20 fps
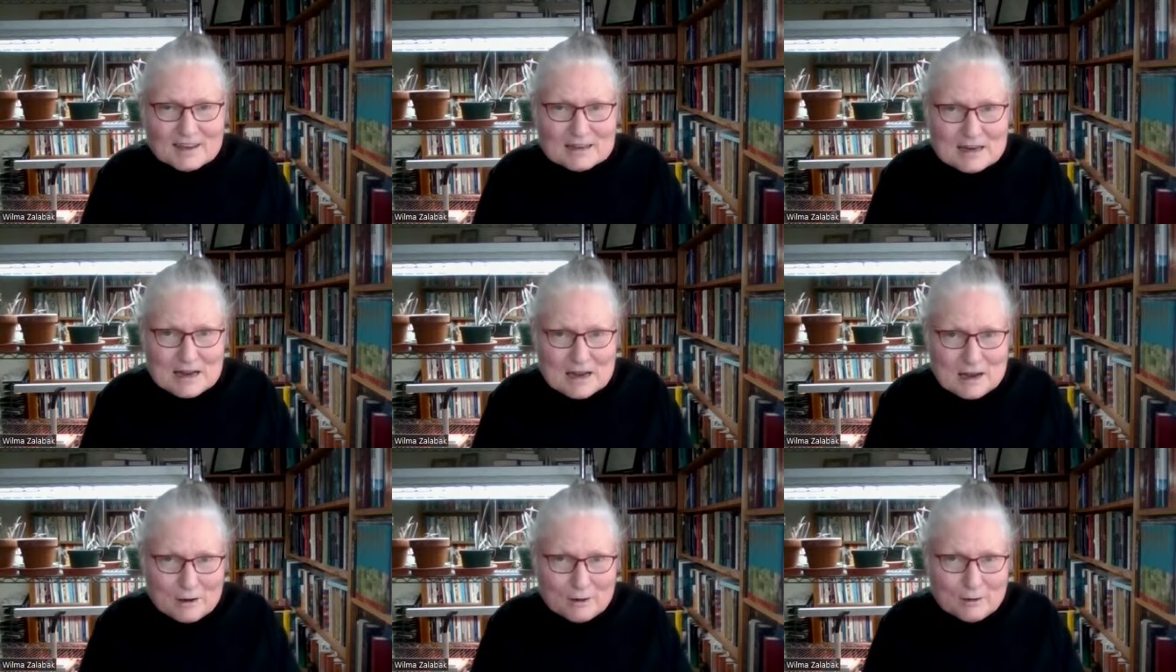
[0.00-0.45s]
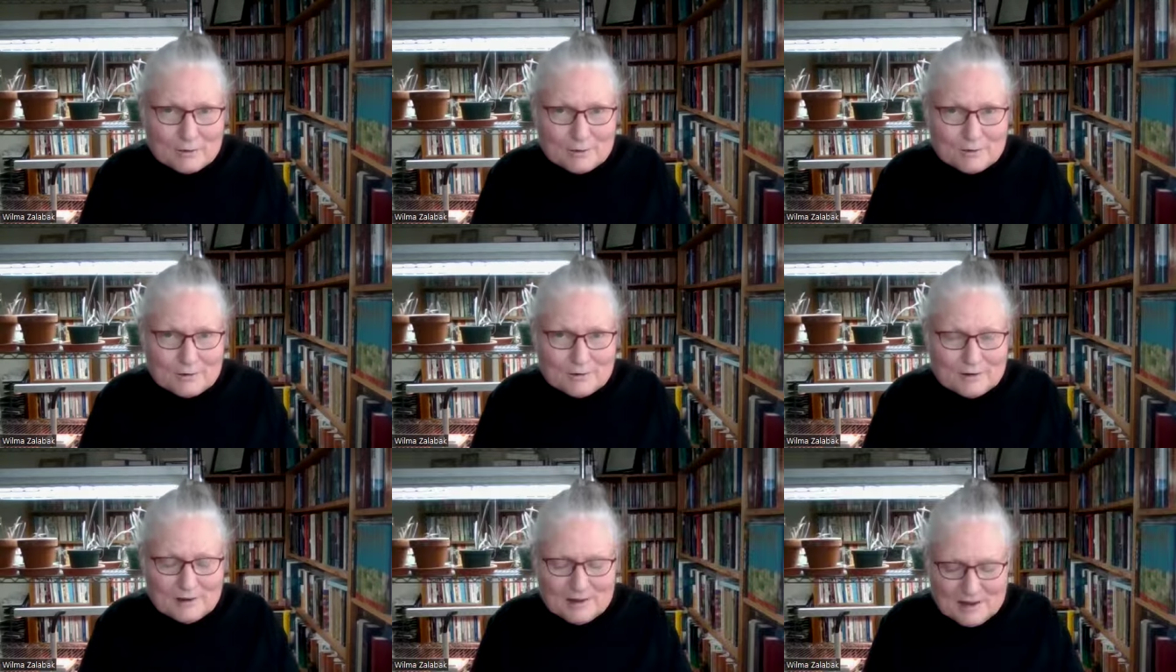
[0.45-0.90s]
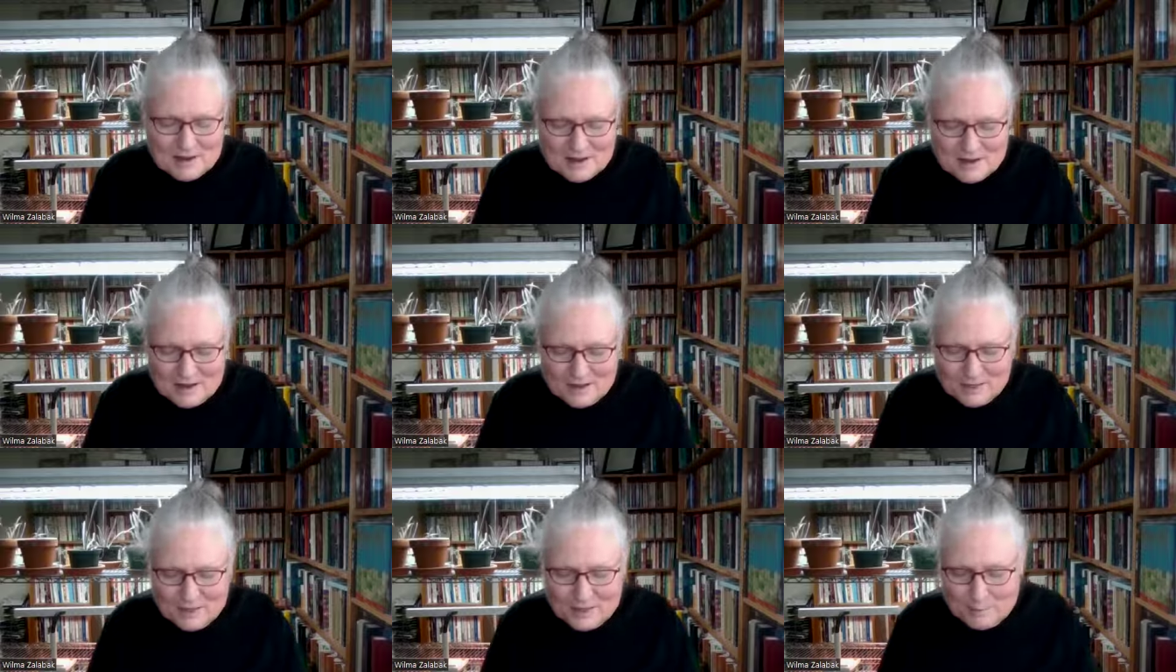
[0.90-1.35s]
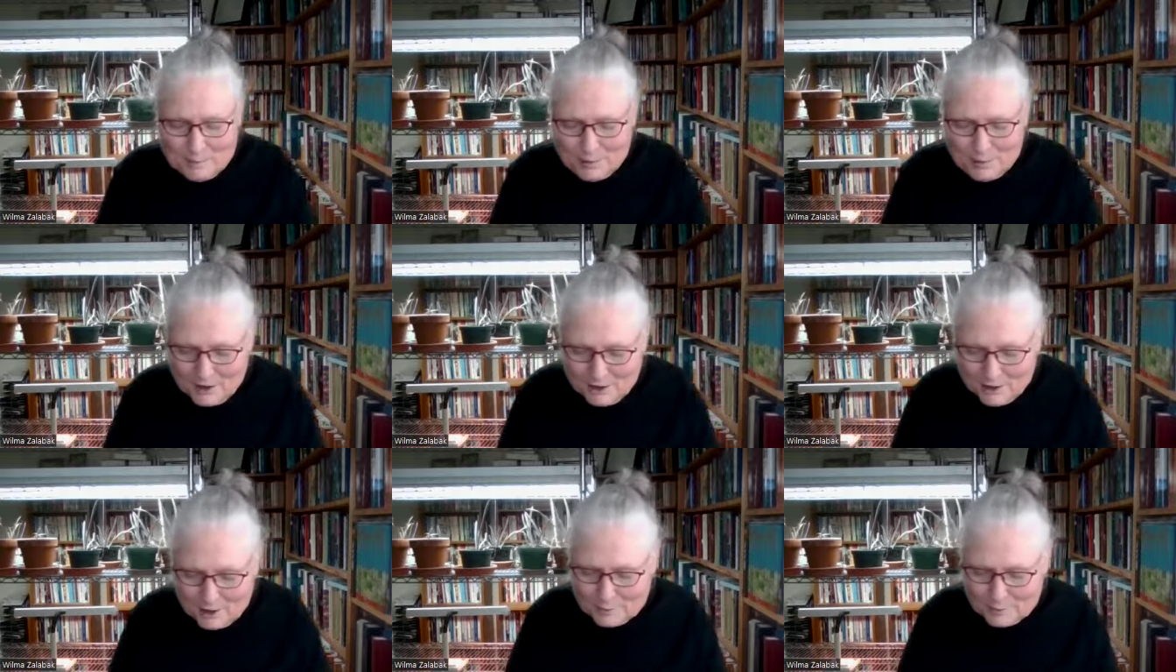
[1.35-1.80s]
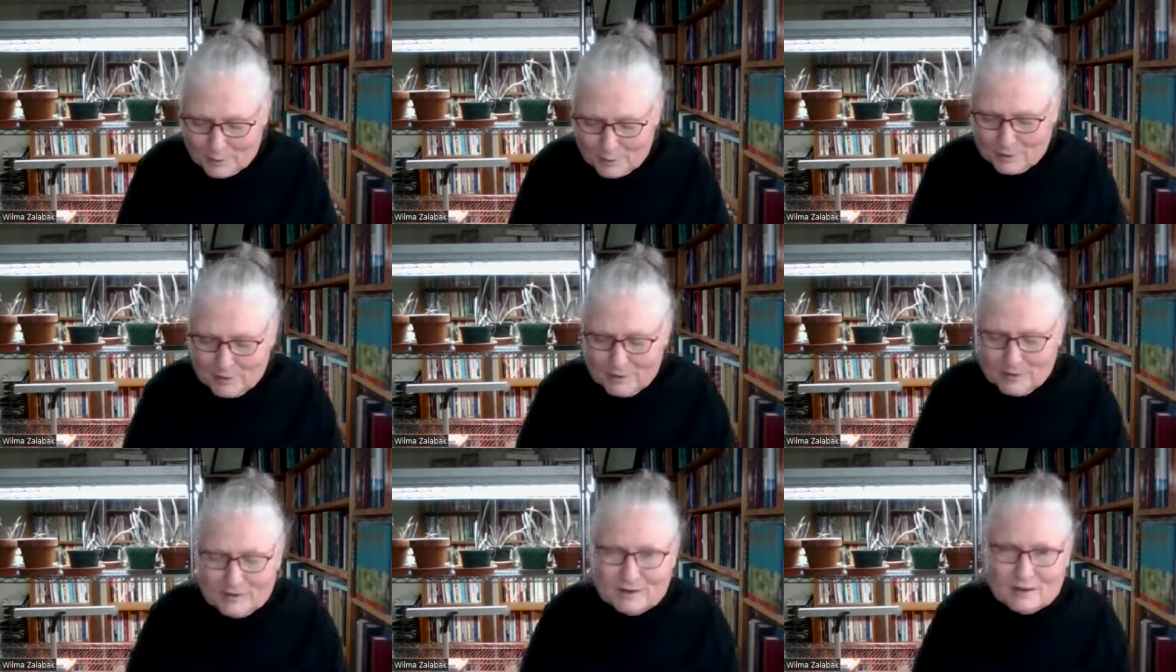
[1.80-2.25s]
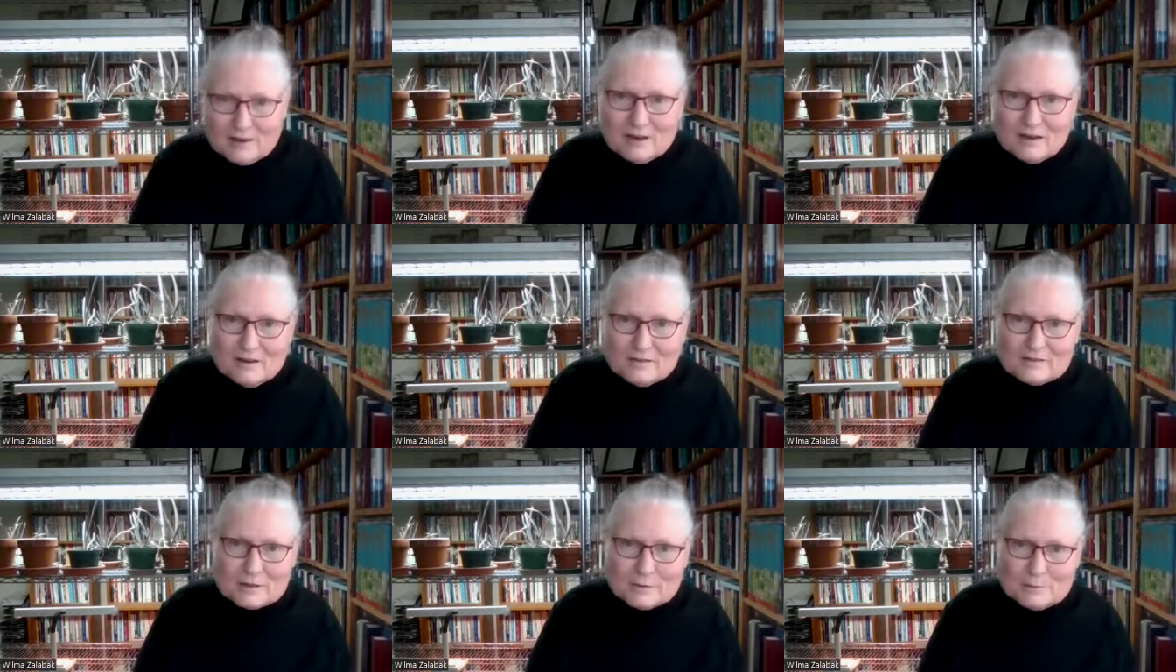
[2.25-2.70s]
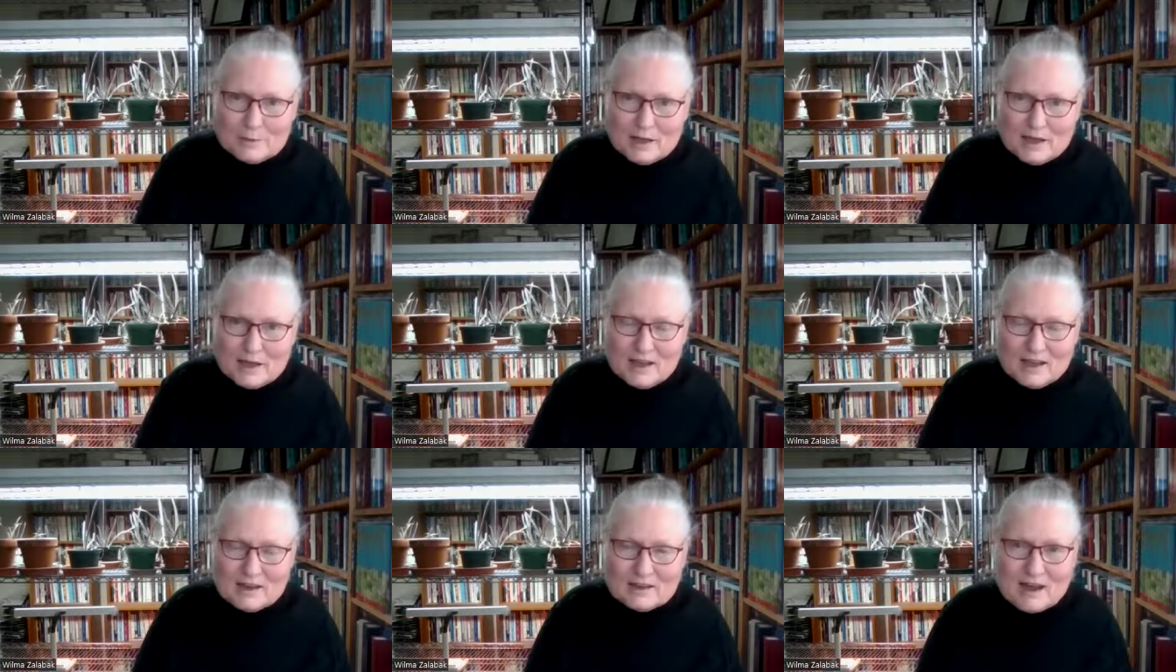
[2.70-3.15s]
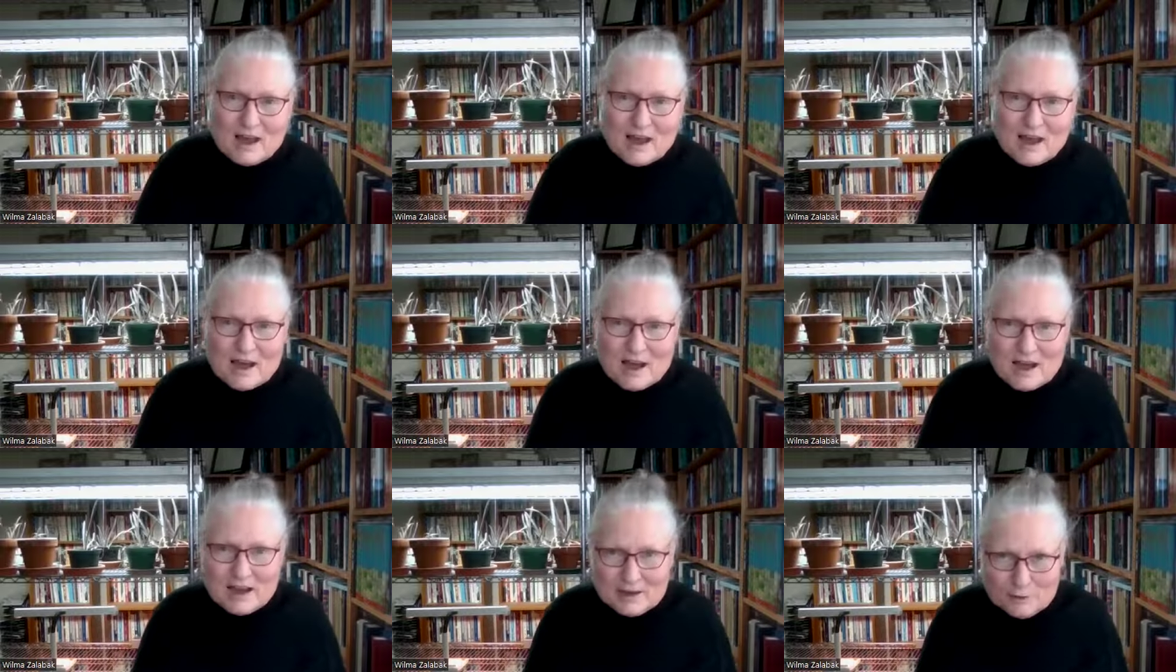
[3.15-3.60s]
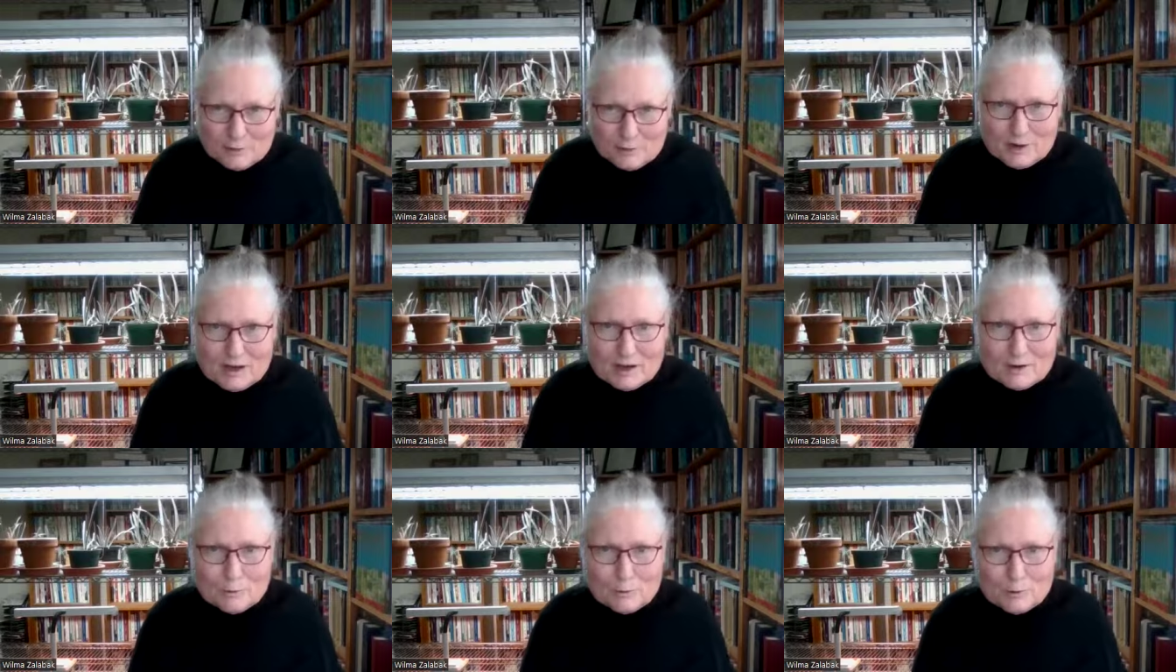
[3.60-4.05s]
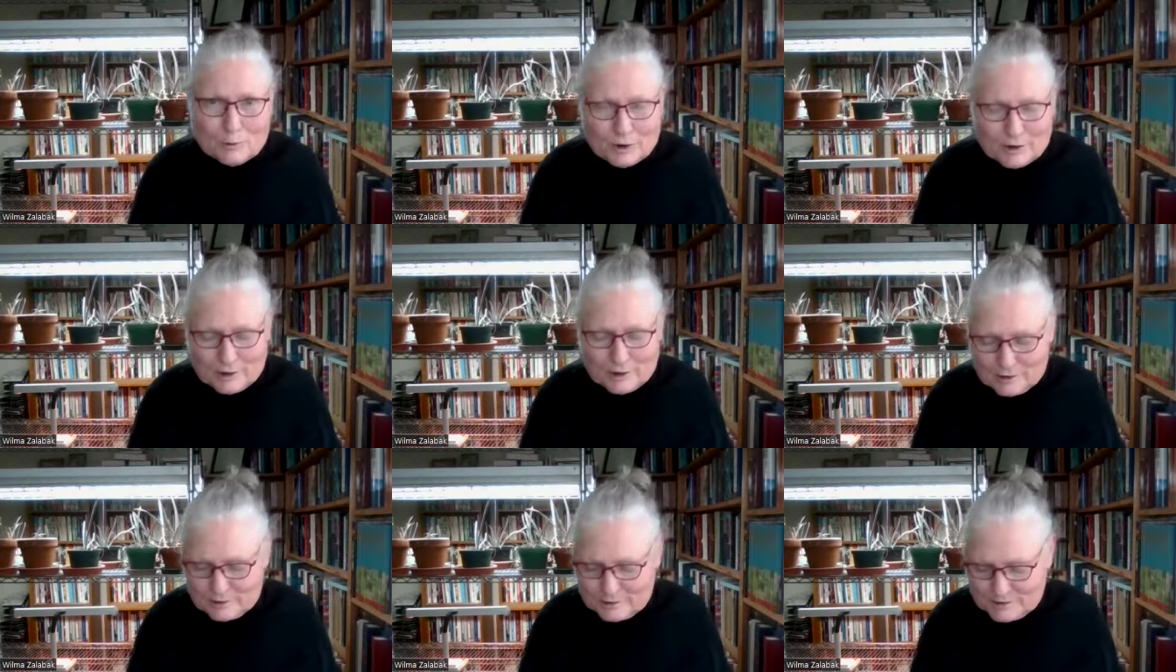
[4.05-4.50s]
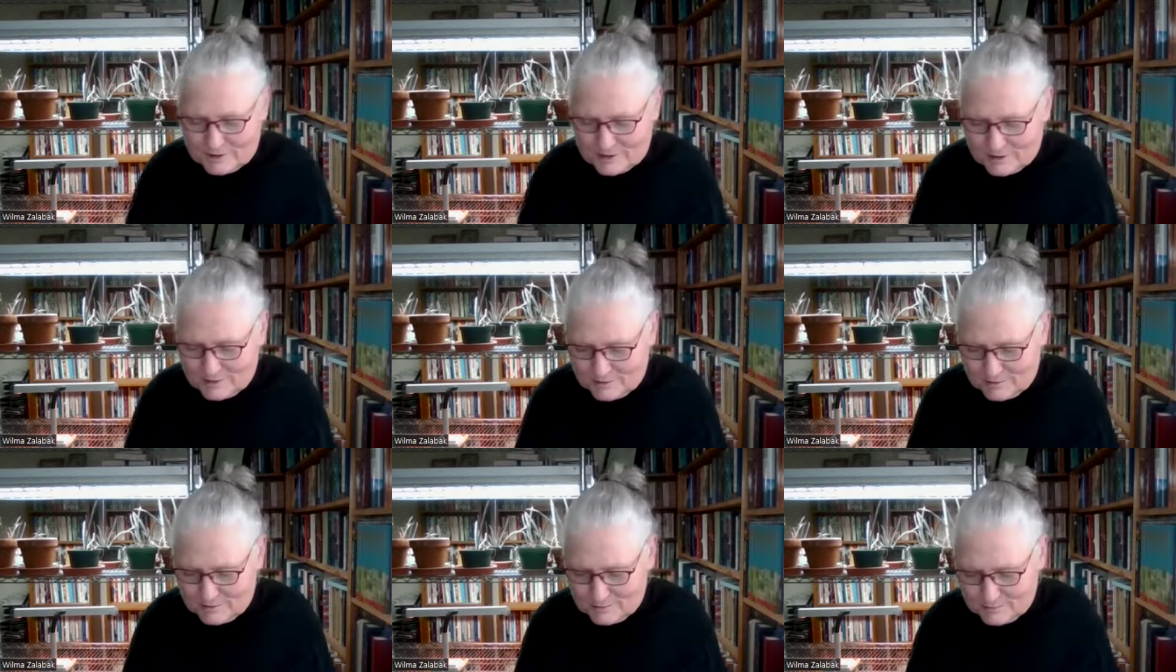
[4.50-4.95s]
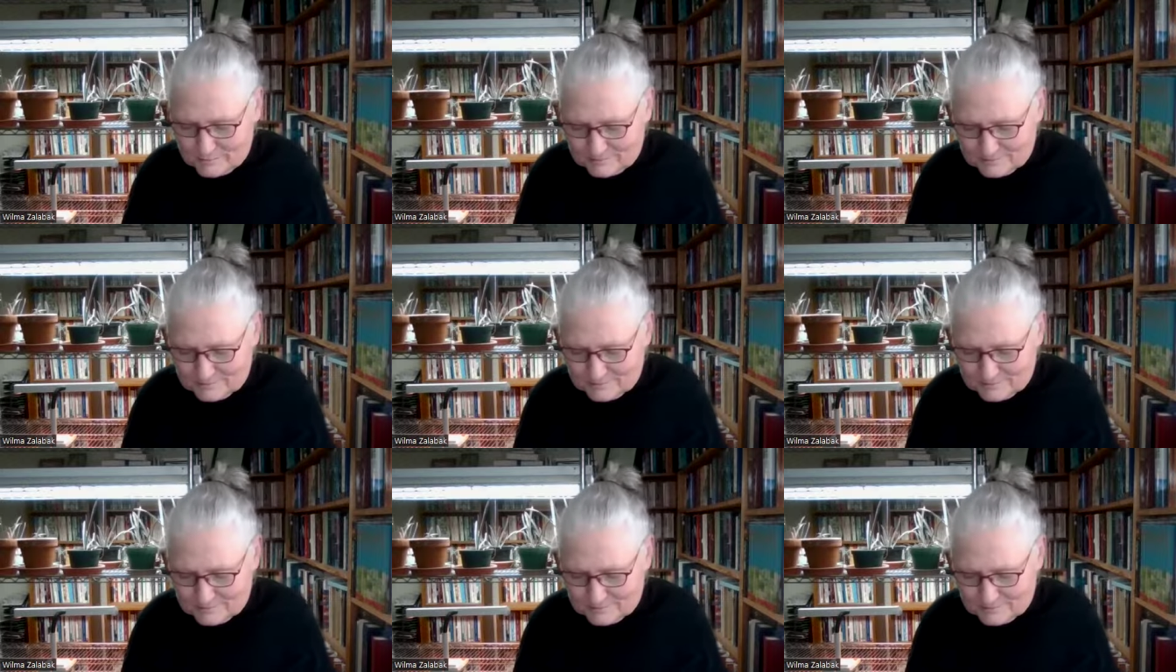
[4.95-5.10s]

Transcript: Now, the parable of the man hiring workers.